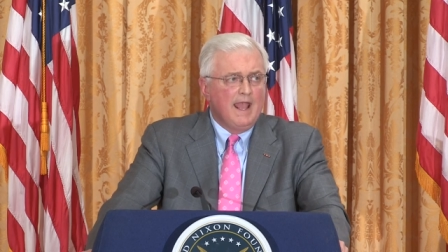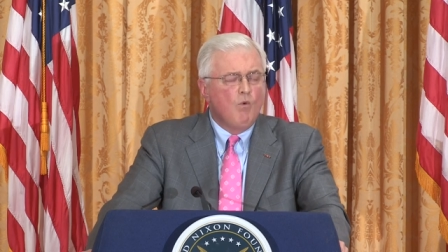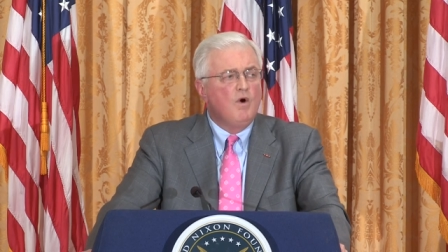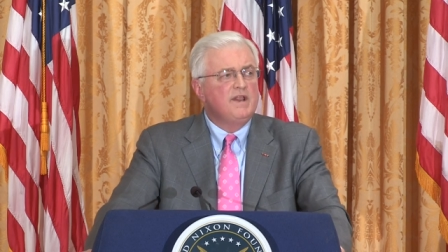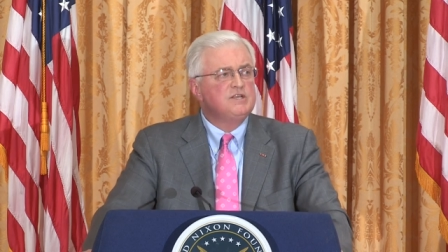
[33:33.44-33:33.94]

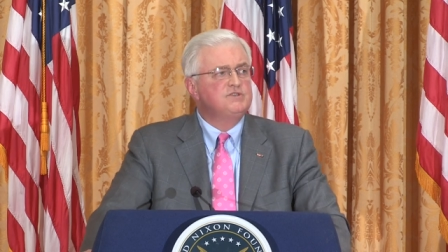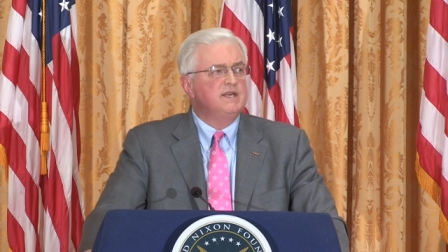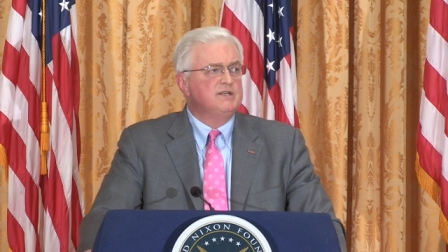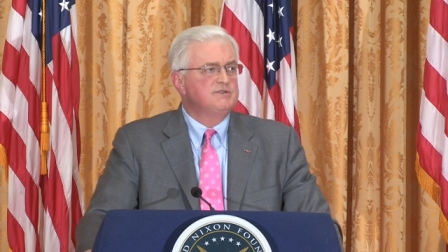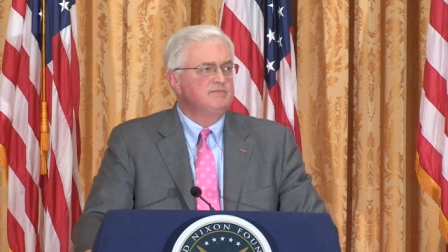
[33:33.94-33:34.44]
And what is
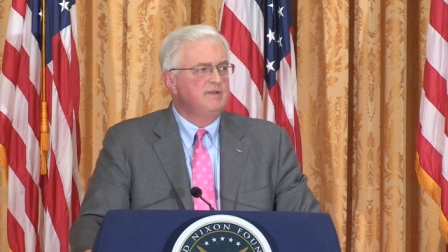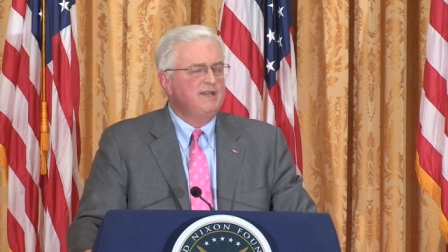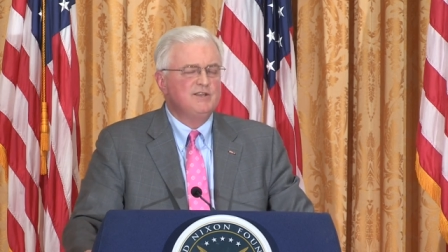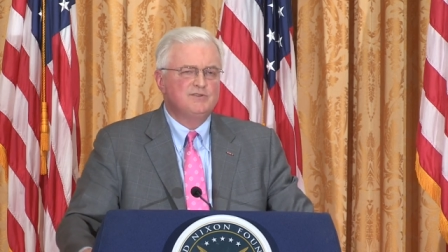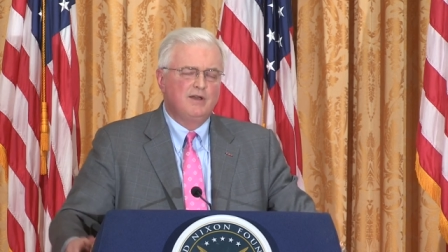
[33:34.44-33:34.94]
this?
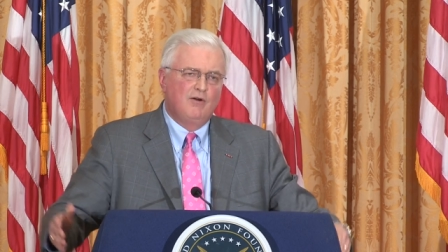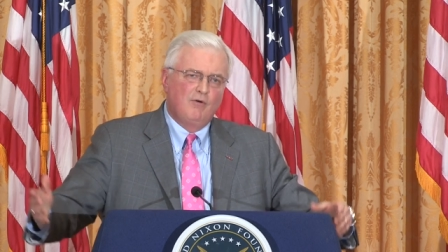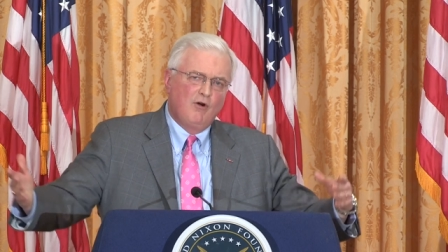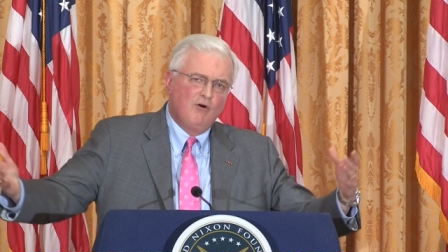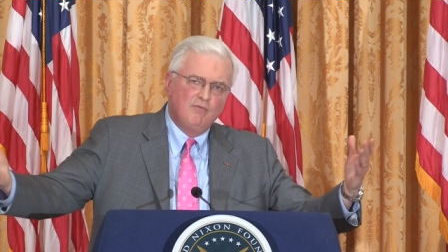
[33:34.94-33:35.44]
And you say,
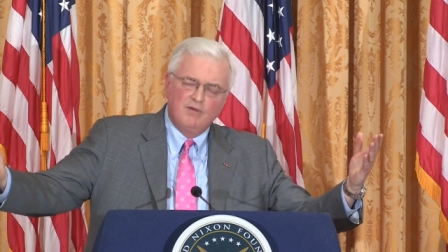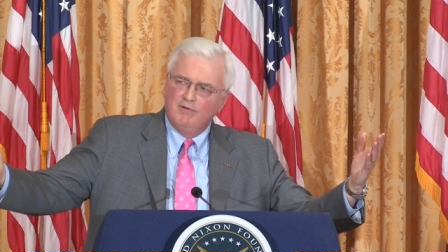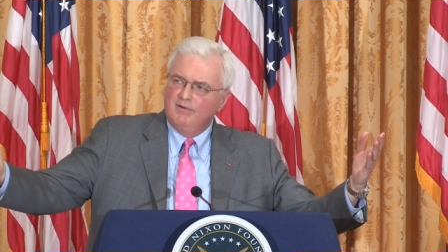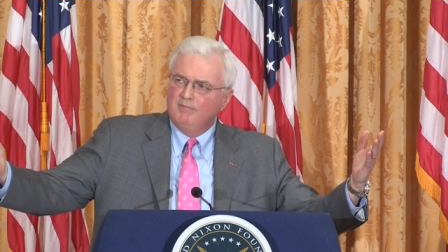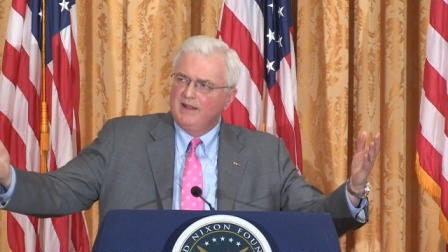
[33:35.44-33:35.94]
oh, oh
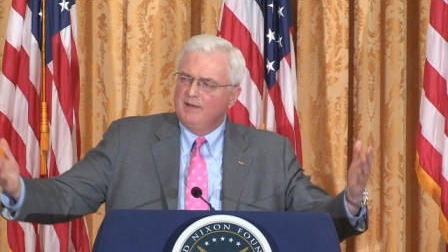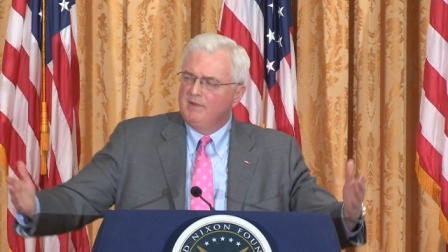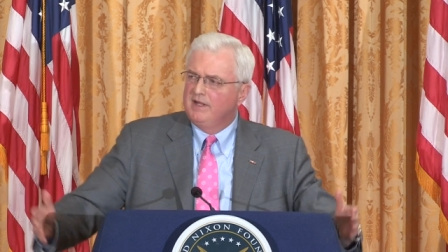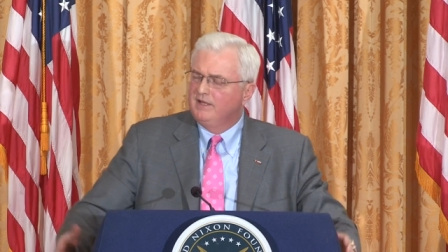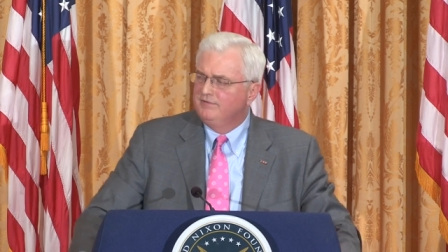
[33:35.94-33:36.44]
man, I
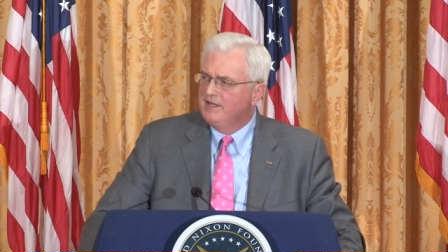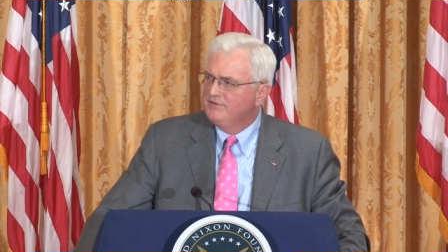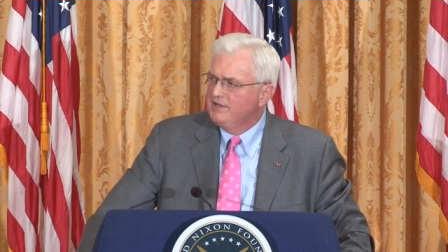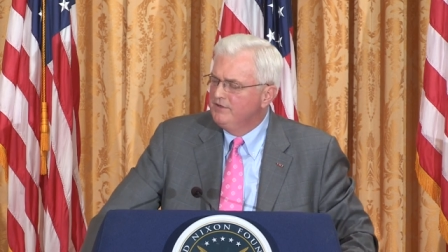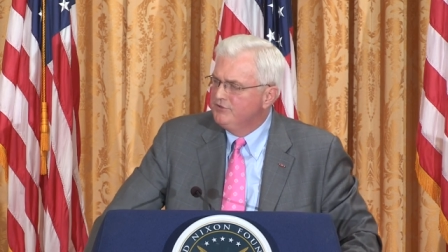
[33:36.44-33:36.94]
mean, is,
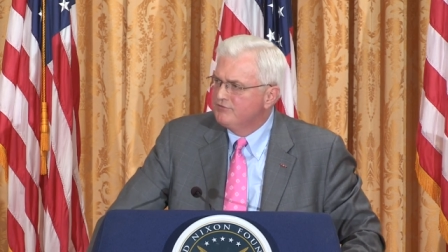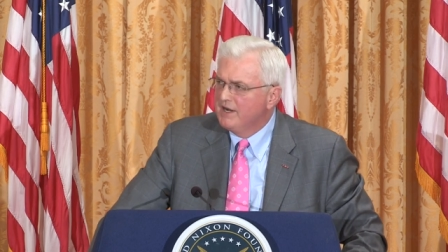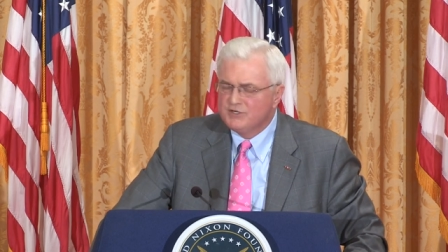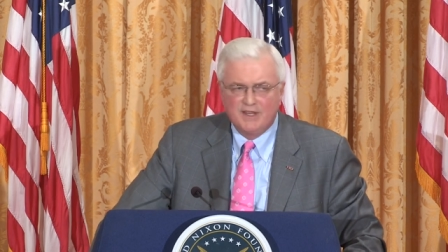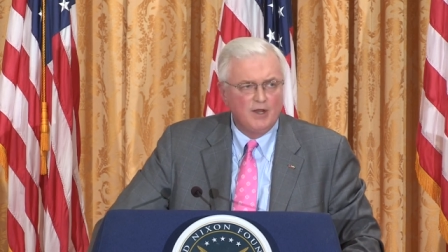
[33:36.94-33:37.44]
is that you're just
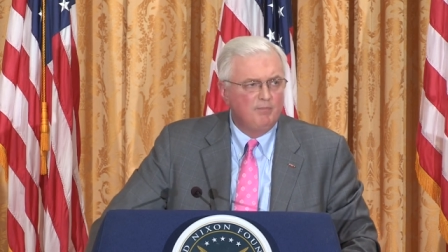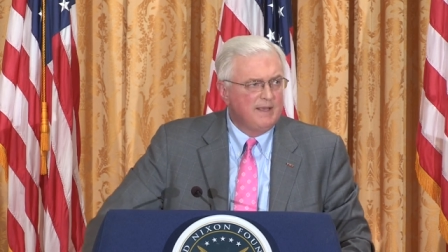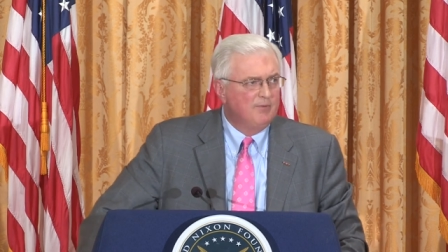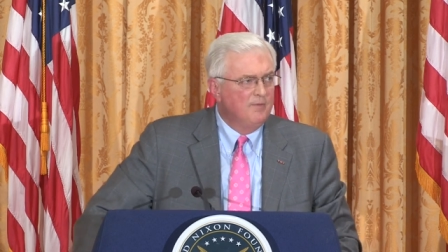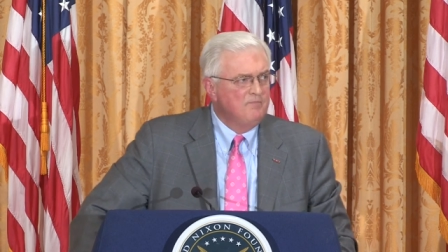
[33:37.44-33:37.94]
trying to scare
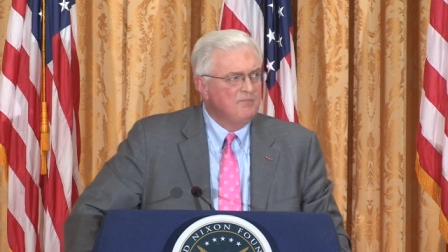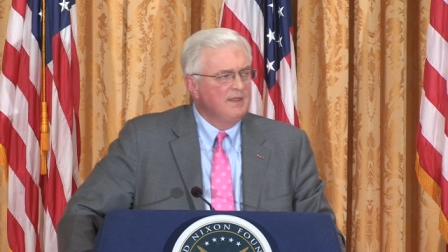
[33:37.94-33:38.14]
people.